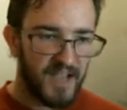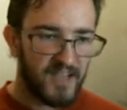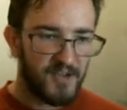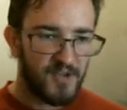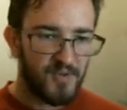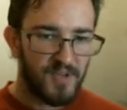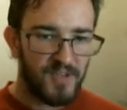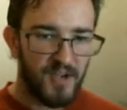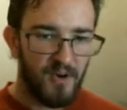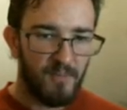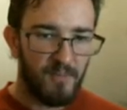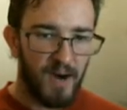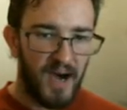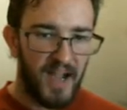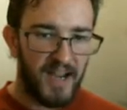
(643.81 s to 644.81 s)
I usually
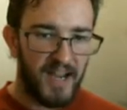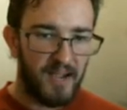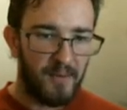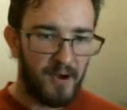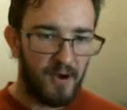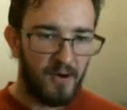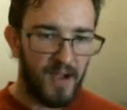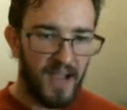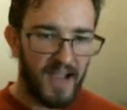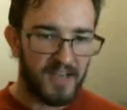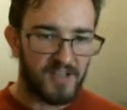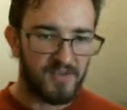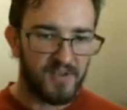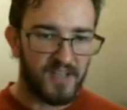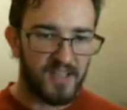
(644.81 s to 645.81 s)
don't buy ammo,
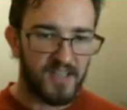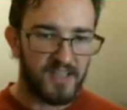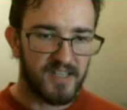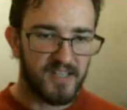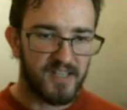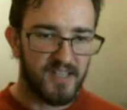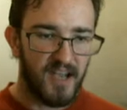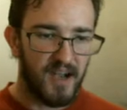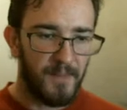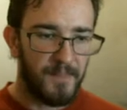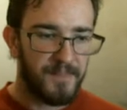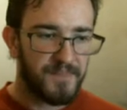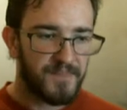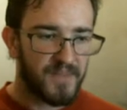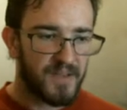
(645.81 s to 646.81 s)
actually, because it's,
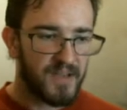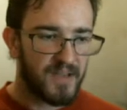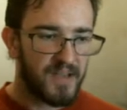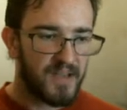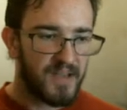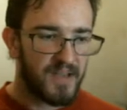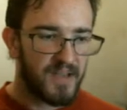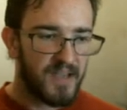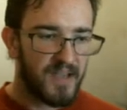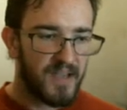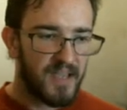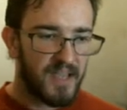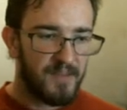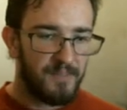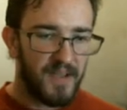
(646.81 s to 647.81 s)
um...
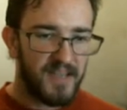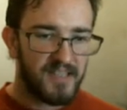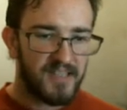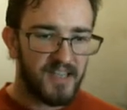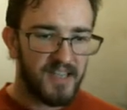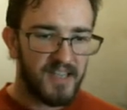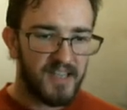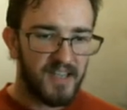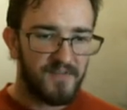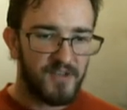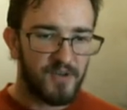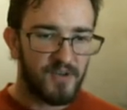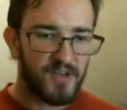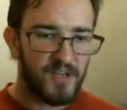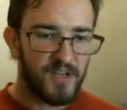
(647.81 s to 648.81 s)
It makes it... It
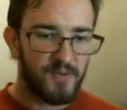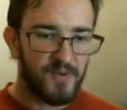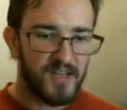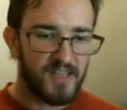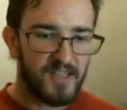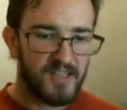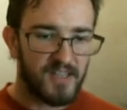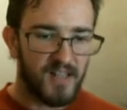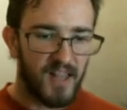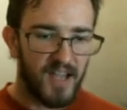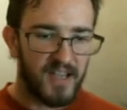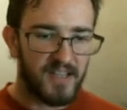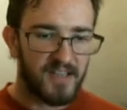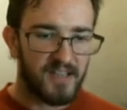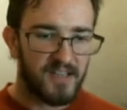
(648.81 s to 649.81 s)
gives you a good reason to,
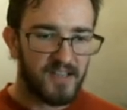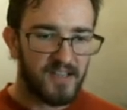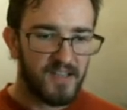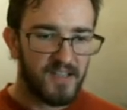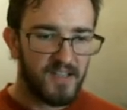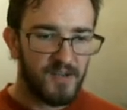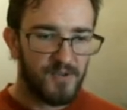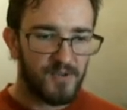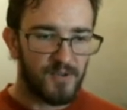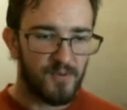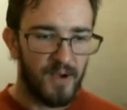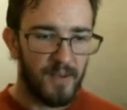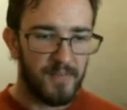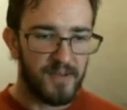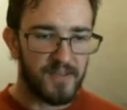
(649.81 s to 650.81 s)
like, use
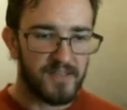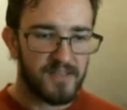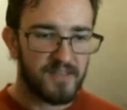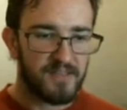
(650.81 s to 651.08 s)
the weapons.